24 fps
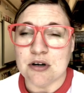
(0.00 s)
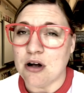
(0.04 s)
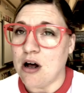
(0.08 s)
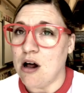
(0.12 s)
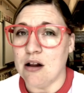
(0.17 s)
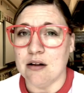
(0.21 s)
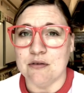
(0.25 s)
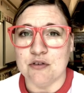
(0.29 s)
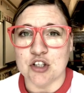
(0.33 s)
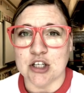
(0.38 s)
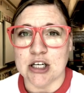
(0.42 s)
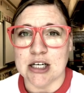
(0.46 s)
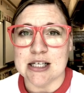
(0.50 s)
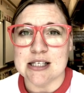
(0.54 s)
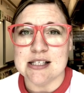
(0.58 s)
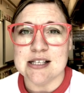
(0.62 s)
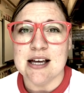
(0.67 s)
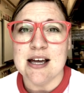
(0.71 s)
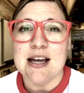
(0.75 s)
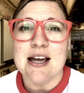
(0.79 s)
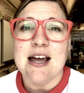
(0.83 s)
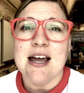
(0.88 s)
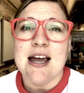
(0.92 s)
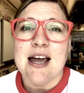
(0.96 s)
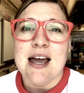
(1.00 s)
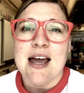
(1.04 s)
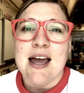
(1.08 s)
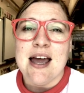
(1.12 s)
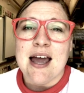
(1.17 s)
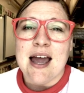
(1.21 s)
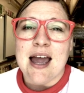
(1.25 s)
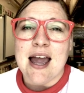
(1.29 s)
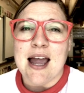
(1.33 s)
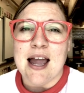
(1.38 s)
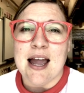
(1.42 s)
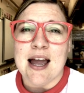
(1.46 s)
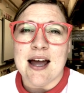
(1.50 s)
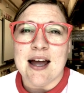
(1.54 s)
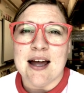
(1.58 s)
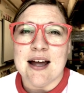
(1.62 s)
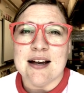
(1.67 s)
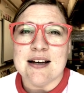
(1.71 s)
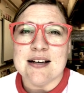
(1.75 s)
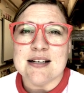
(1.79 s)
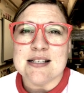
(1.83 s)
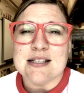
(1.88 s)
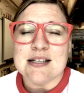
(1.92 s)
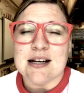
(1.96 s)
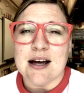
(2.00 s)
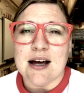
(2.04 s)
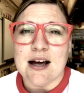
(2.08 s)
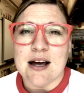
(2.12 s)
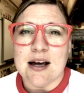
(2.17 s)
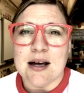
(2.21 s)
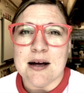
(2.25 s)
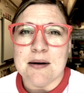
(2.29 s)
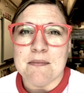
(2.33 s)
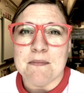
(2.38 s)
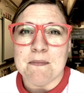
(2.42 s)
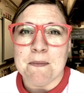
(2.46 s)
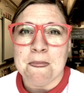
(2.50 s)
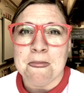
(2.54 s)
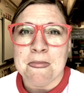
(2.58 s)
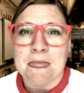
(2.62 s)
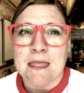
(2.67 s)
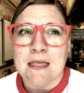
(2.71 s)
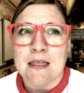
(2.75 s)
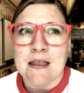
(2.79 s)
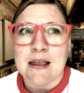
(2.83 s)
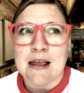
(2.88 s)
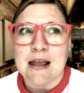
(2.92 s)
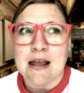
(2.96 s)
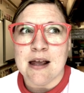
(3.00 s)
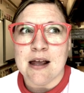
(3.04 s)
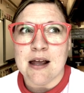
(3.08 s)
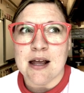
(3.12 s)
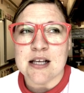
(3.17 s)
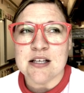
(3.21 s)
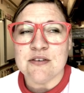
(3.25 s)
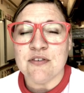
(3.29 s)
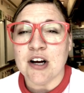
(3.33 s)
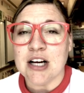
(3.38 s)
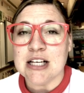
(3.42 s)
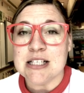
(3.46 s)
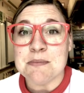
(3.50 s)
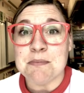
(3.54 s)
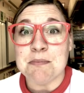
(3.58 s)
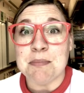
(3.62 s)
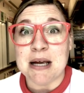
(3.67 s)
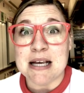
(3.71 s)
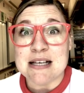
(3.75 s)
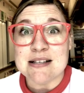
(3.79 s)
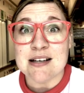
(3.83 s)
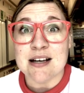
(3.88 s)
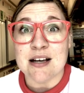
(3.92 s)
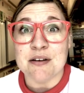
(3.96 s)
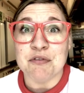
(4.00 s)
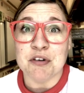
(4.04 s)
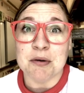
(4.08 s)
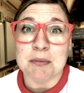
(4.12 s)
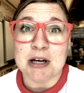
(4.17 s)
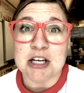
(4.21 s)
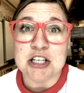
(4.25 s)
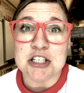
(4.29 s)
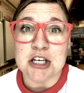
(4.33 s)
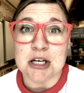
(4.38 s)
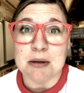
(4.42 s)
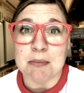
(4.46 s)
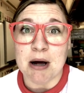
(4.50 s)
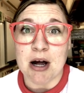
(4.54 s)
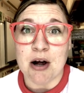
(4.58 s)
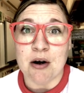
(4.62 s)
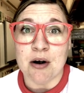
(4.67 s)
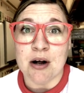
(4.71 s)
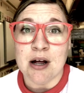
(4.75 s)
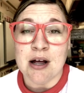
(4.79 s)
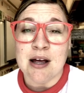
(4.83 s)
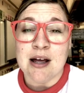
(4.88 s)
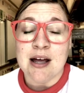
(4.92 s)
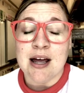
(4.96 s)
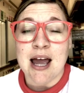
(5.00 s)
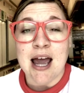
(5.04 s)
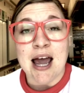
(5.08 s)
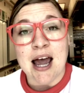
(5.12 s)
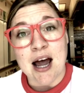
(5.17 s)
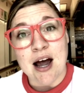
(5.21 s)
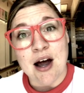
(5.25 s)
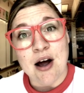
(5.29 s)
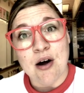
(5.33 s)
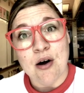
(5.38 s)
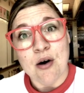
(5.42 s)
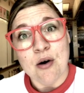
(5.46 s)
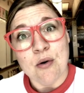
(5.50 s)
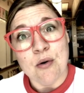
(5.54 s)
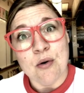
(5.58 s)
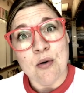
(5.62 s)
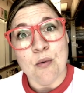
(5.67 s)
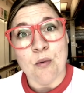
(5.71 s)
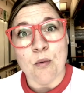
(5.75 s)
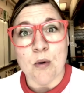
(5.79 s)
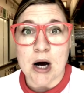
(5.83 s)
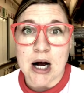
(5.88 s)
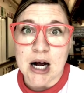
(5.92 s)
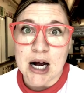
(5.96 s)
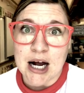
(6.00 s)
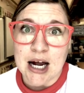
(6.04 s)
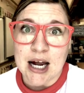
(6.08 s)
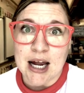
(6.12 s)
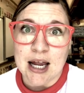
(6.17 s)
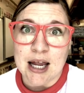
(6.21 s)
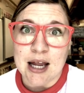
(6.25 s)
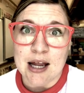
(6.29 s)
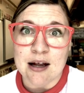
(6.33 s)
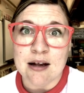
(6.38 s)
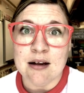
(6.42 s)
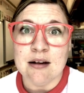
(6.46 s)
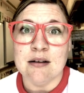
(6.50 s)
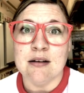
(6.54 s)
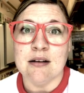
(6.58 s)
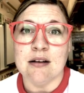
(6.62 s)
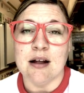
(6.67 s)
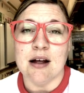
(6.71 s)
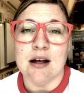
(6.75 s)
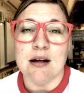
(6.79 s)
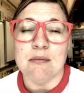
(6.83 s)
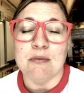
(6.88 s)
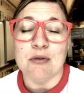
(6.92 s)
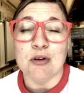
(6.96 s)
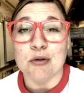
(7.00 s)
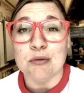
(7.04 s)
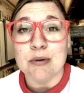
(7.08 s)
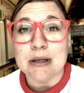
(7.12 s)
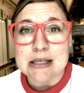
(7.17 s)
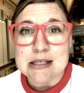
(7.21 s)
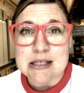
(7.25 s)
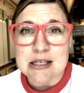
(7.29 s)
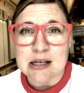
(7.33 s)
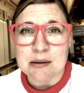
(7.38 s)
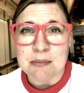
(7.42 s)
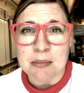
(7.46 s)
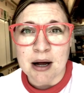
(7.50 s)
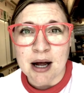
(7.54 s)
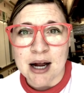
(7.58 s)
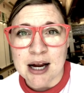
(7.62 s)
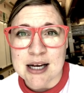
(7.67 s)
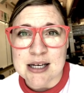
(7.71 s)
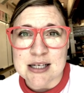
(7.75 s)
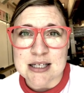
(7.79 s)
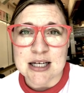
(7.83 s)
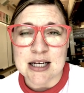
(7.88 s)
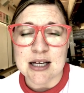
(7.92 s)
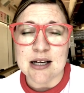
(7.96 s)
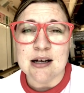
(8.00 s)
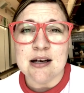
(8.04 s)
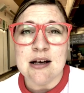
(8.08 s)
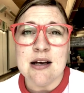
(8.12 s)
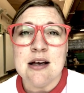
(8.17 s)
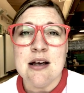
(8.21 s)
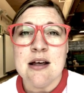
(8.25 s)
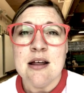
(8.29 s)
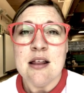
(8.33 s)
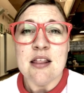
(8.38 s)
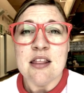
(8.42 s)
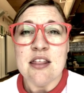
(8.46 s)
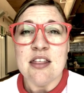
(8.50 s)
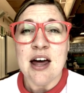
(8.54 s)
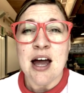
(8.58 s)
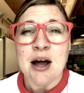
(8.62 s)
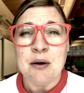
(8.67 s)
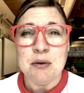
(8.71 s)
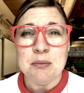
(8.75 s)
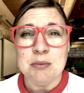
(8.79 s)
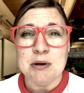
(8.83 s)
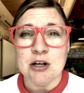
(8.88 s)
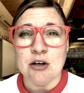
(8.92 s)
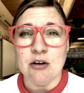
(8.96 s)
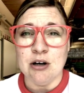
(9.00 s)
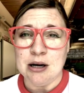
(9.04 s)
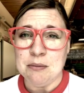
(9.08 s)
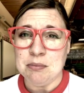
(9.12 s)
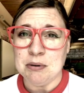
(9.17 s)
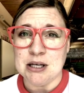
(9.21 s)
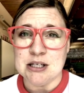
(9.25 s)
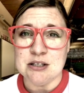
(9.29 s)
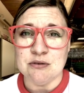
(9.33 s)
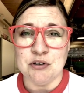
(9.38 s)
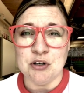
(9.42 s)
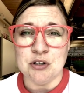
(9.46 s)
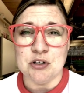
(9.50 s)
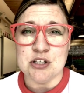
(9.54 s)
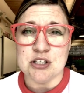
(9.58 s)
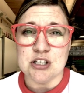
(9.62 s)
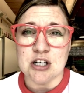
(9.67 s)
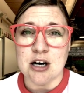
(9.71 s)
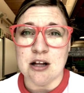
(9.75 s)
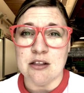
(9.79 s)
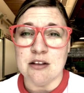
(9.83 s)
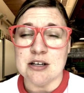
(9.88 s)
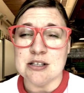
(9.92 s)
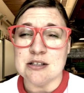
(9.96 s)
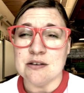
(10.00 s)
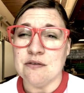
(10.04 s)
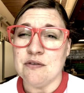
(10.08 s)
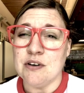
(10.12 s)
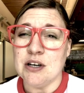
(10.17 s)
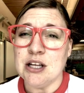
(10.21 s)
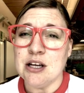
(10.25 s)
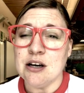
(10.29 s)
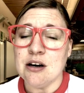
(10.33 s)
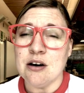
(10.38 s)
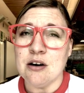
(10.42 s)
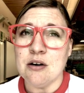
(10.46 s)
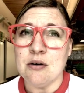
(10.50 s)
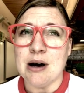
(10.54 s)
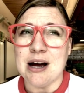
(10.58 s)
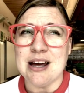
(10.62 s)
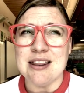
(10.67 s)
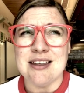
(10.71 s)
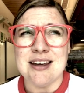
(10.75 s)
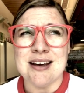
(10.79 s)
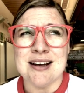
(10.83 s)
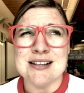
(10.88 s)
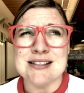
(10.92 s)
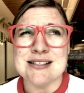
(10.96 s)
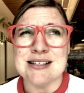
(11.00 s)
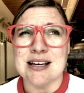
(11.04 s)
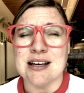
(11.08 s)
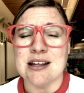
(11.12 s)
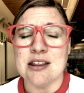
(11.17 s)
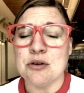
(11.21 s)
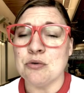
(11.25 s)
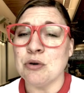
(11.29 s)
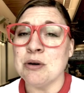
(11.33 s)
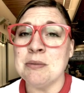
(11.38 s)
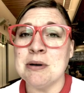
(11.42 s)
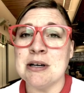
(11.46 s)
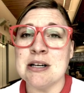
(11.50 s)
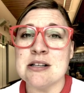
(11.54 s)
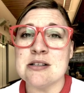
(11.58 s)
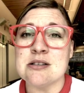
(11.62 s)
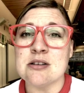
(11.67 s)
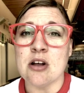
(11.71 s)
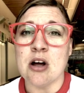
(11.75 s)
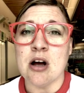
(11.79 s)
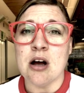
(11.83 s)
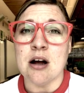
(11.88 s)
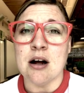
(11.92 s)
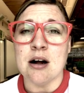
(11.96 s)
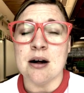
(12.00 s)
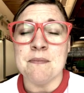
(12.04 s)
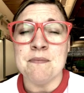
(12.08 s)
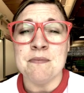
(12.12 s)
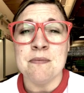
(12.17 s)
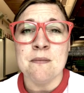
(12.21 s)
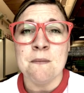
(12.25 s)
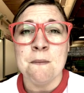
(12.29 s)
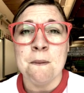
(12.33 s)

all of Driggs. And as far as basic information about how, why, the reasoning behind it, that would be a great place for you to start. There's a video, I think it's like 3 minutes long,